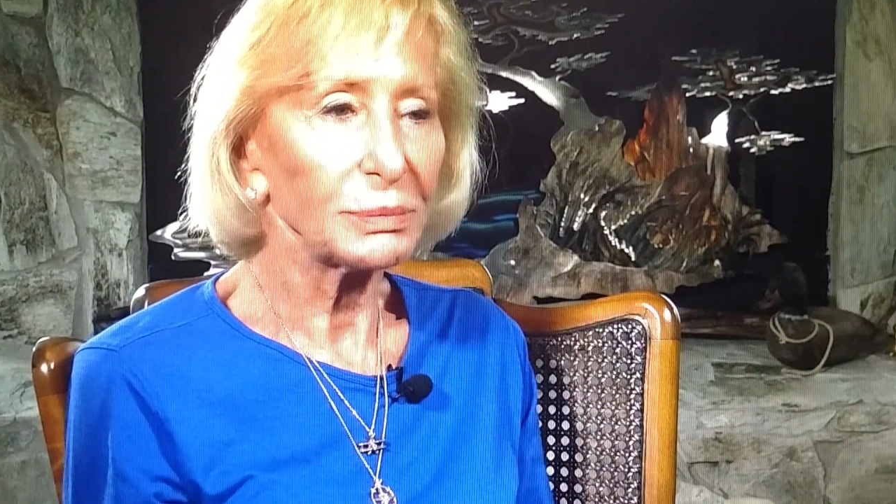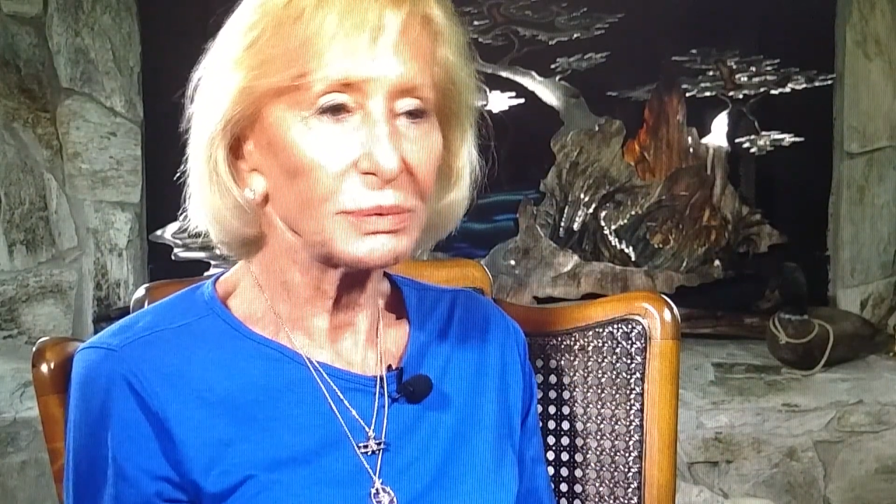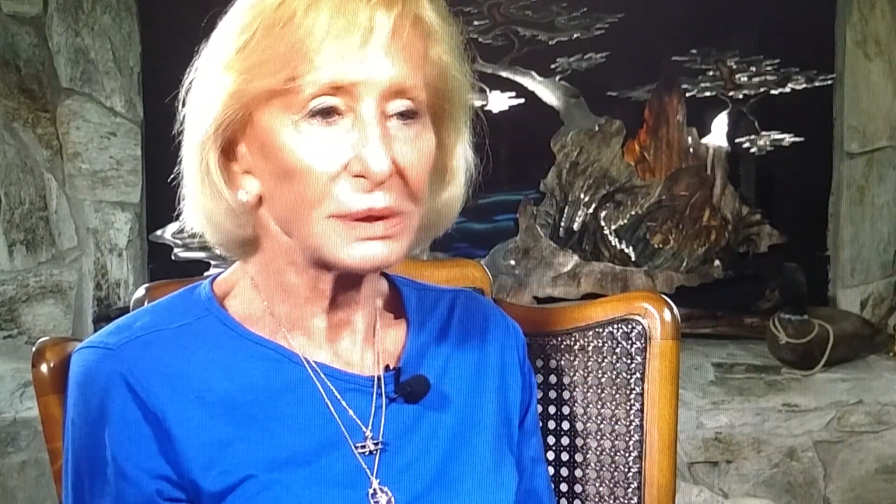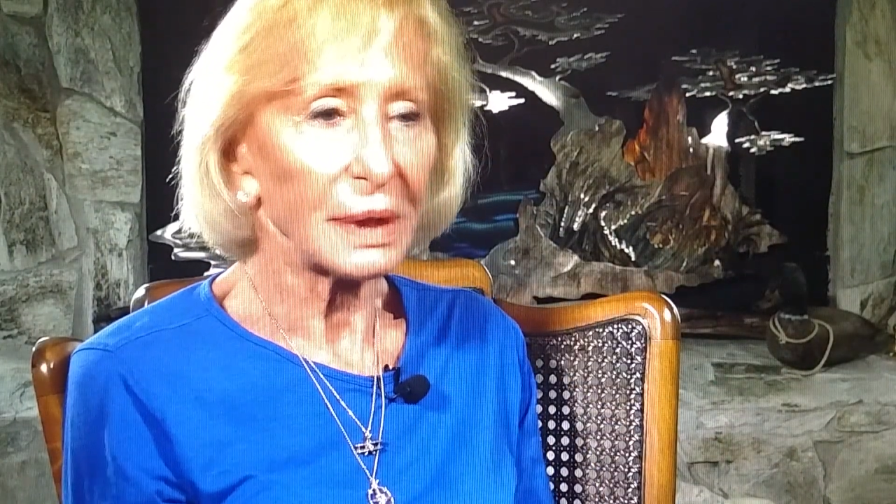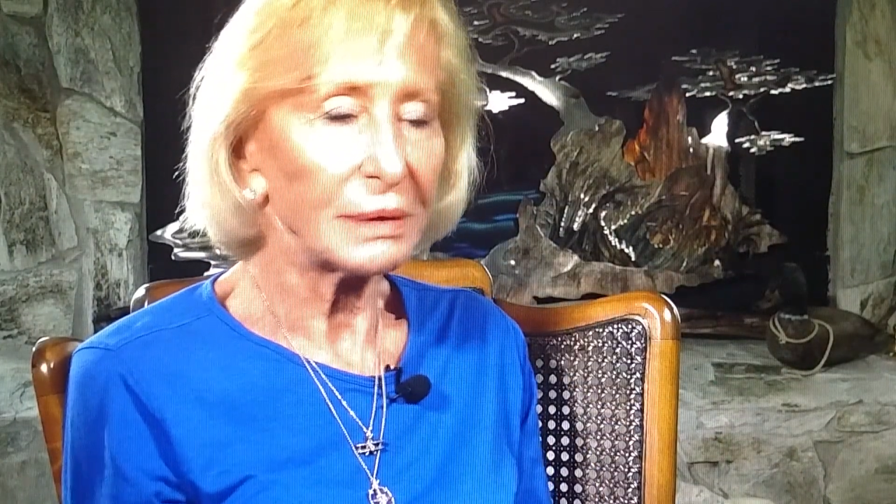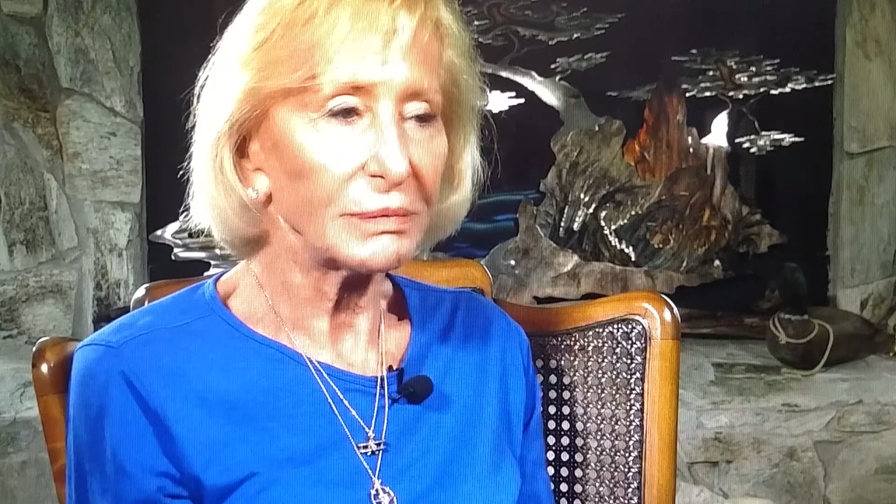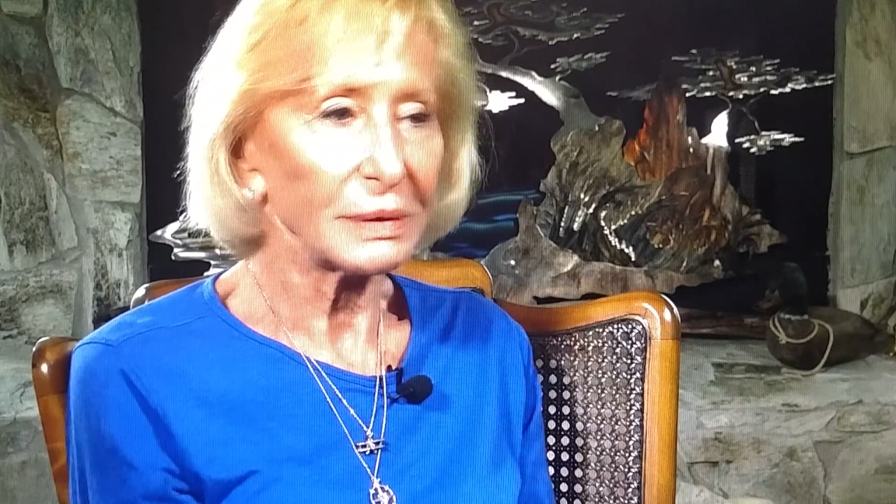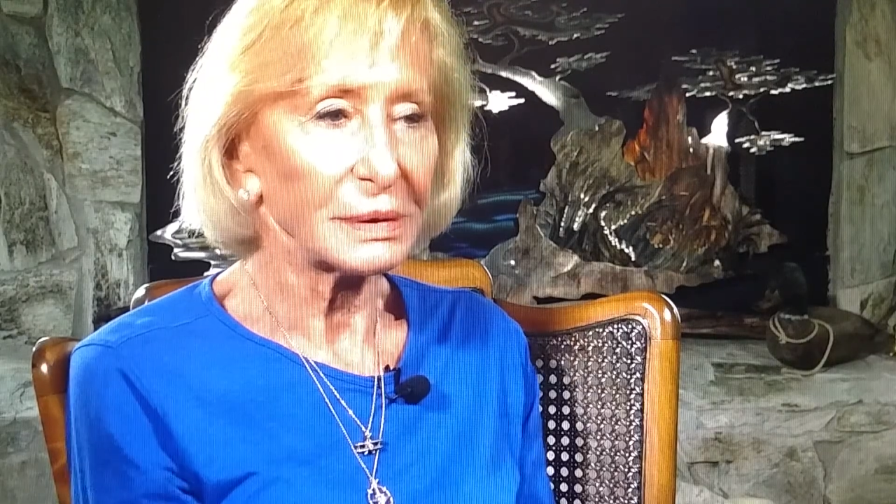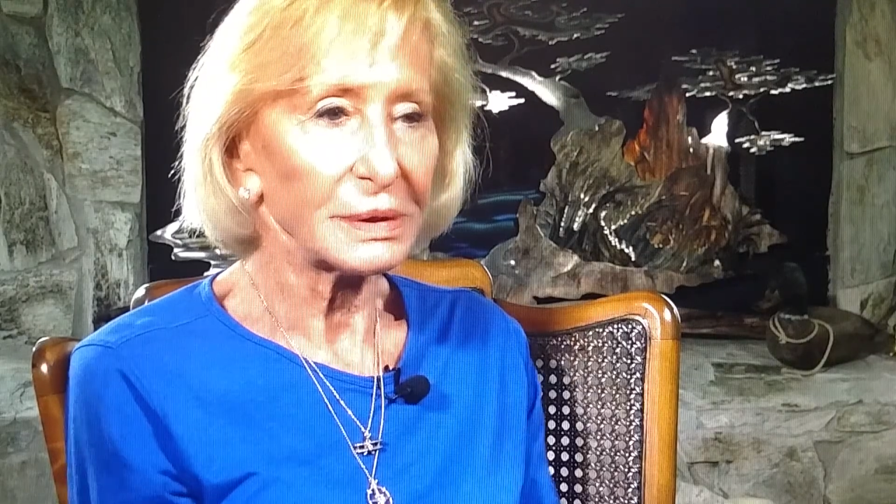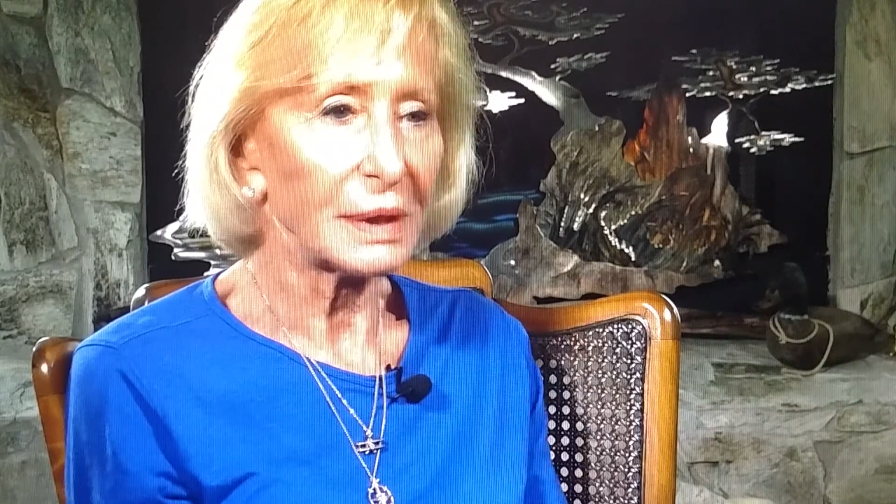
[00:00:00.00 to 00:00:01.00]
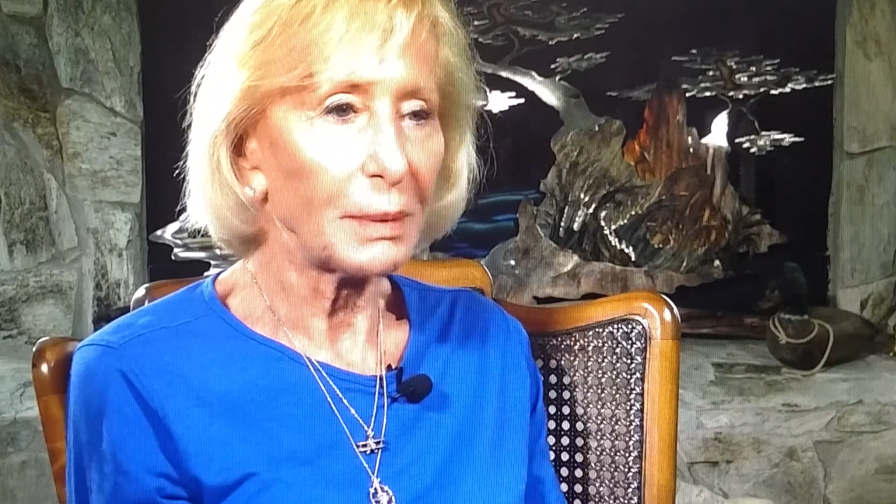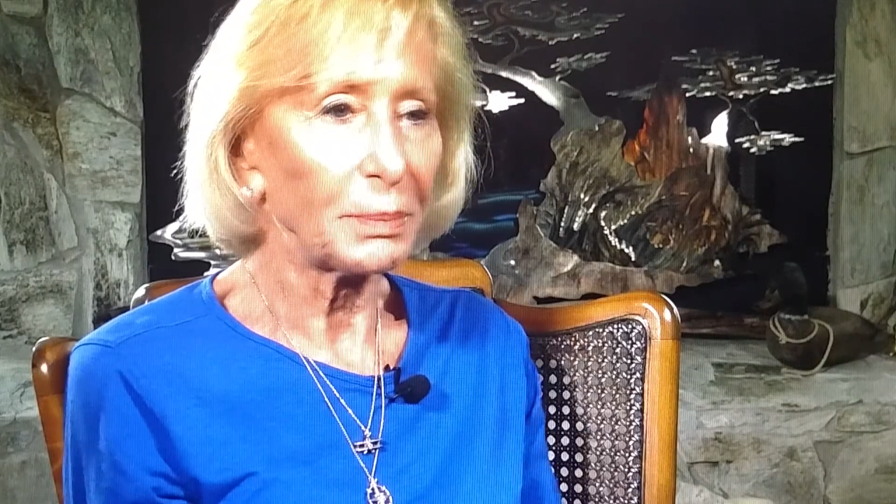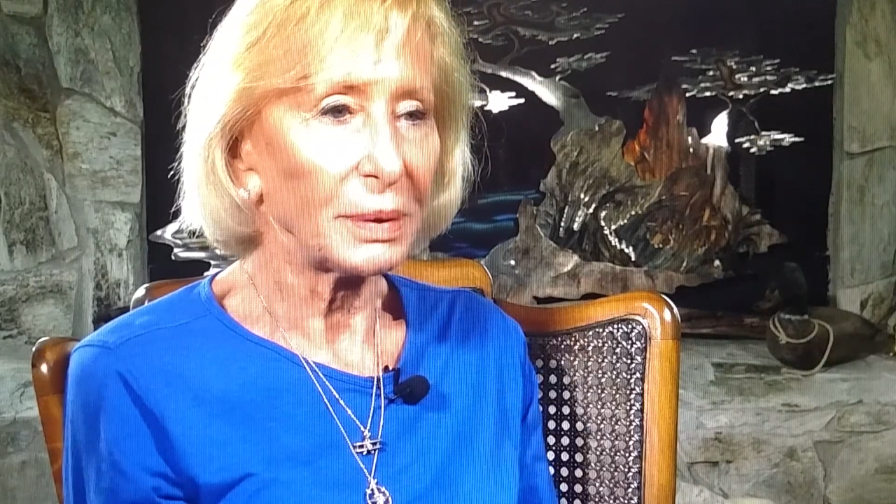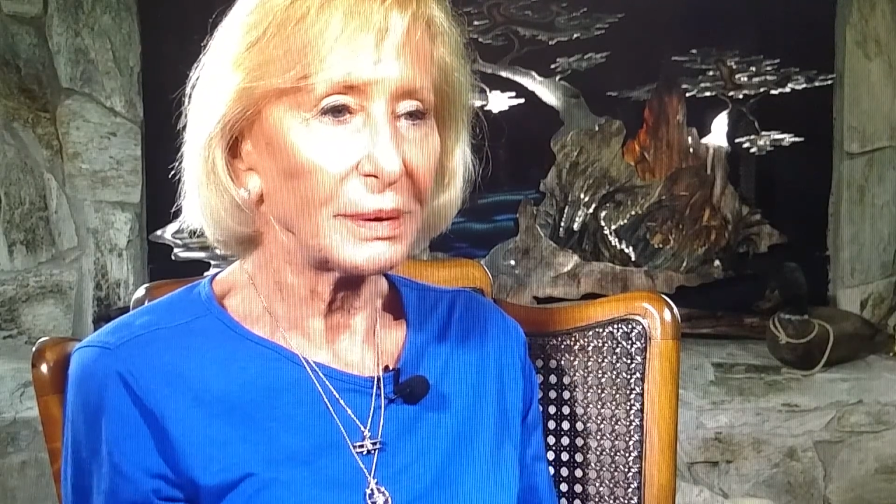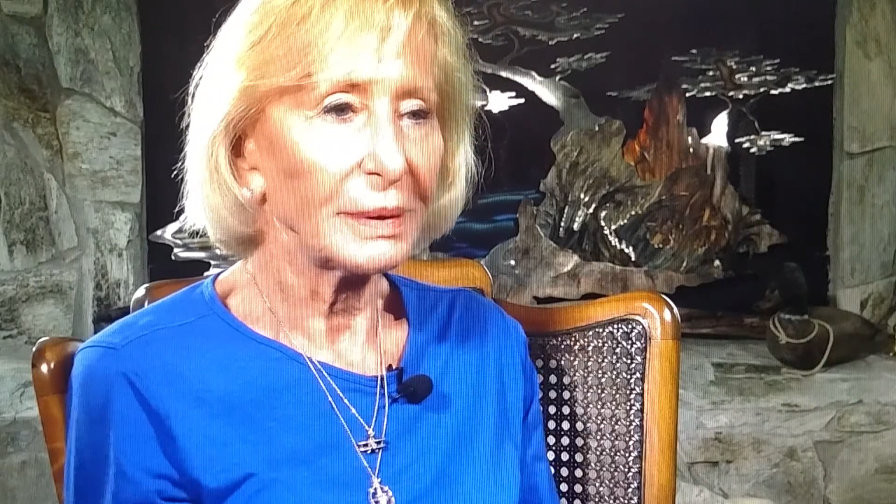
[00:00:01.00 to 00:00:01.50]
it was kind of a
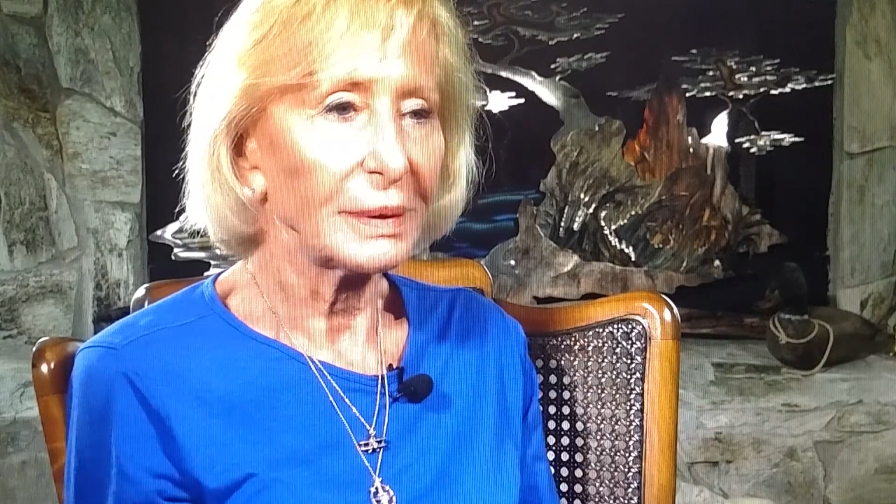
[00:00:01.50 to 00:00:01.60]
step.